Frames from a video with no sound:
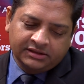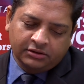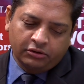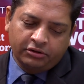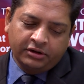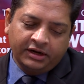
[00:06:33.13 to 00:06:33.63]

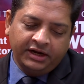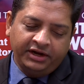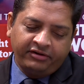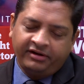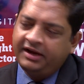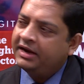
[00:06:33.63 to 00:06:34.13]
coronary
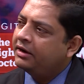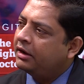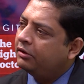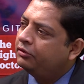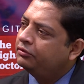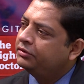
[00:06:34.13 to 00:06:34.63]
tree, and
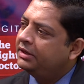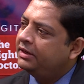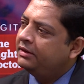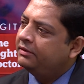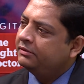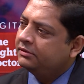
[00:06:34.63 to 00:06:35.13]
how do
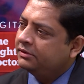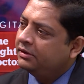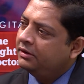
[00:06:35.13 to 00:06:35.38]
they?